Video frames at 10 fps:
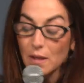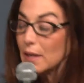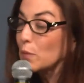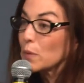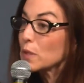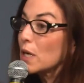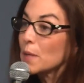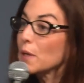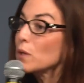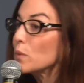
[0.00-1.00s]
like we were talking
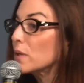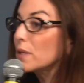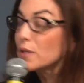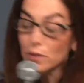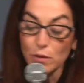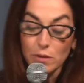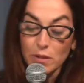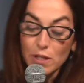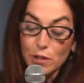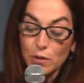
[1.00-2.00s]
about, you really just use
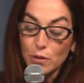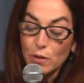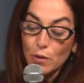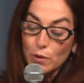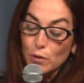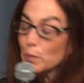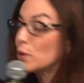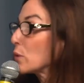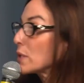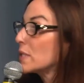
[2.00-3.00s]
tissue. You don't use
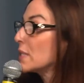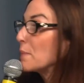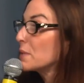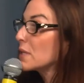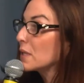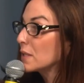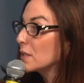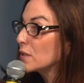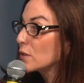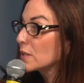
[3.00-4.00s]
pure stem cell in
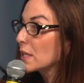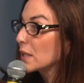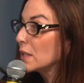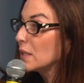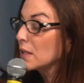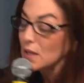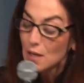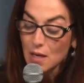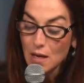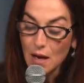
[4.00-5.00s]
your technique.
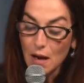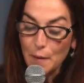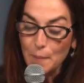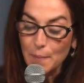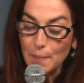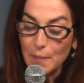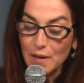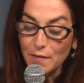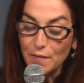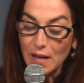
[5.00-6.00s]

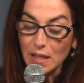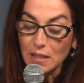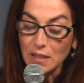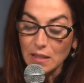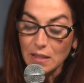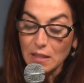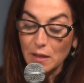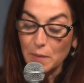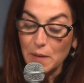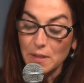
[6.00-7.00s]
In fact,
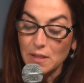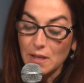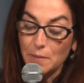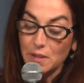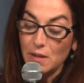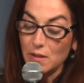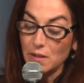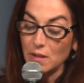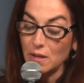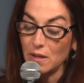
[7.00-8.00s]
there may be stem
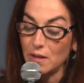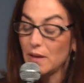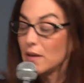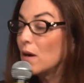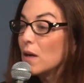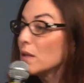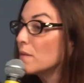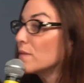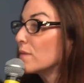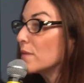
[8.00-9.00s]
cells in all
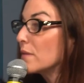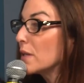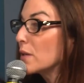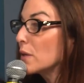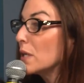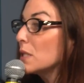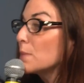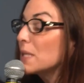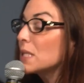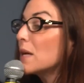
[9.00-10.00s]
of the ingredients,
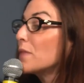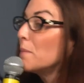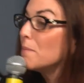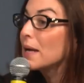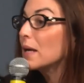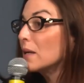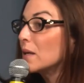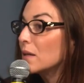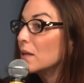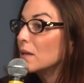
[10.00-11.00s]
but it's not the main
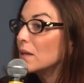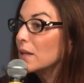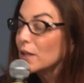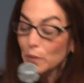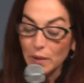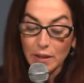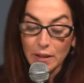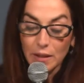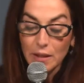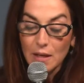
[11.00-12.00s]

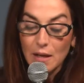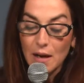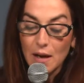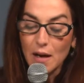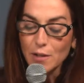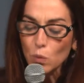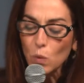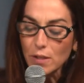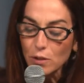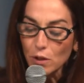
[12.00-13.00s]
ingredient. Under
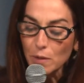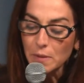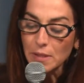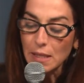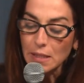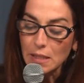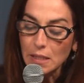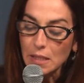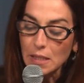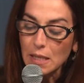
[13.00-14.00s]
what
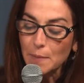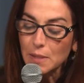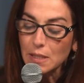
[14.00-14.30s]
circumstances does stem